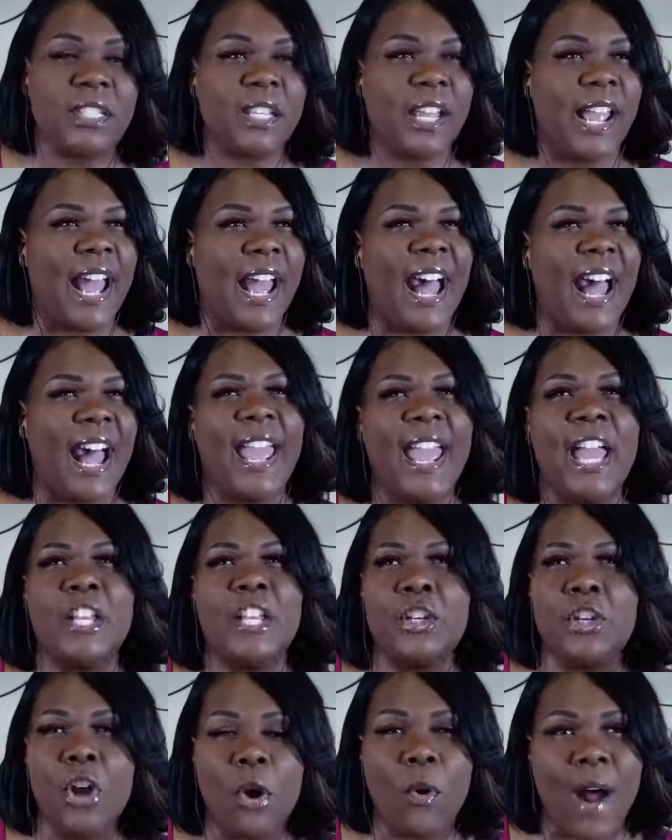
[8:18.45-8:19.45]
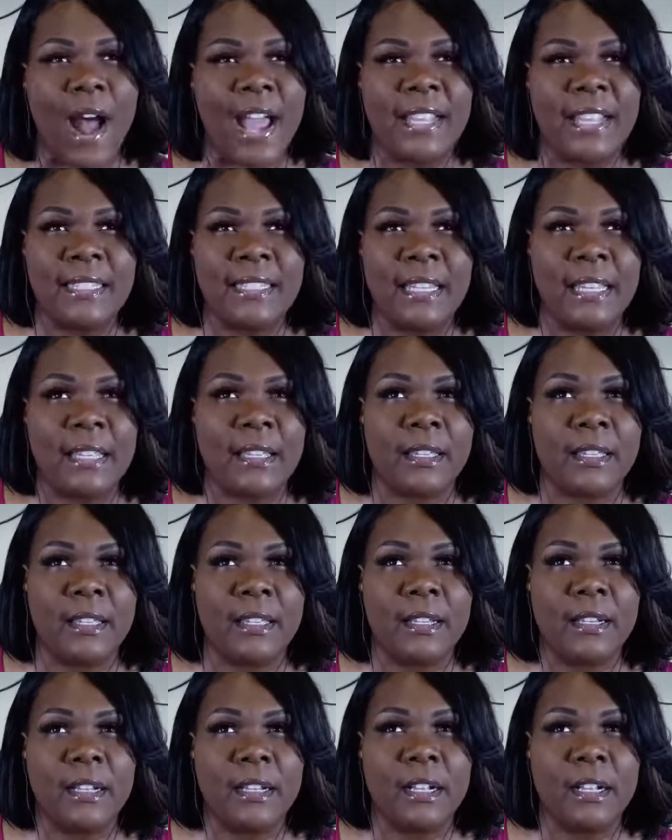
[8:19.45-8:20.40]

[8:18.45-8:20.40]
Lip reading: said, I had no idea.